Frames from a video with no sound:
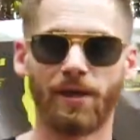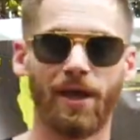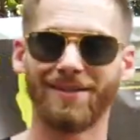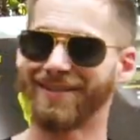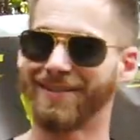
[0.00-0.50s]

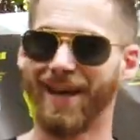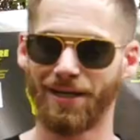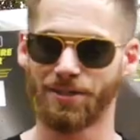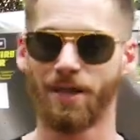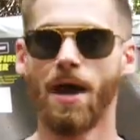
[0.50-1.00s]
guns and
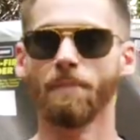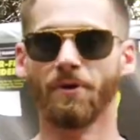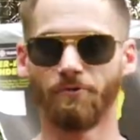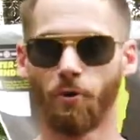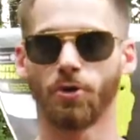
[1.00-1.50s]
test
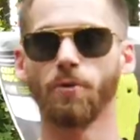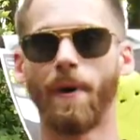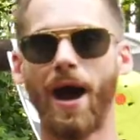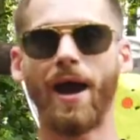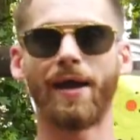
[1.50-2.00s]
before you
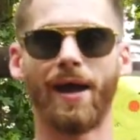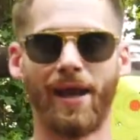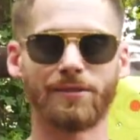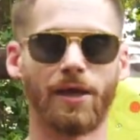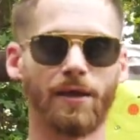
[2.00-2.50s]
buy a
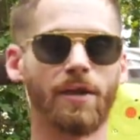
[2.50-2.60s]
handgun.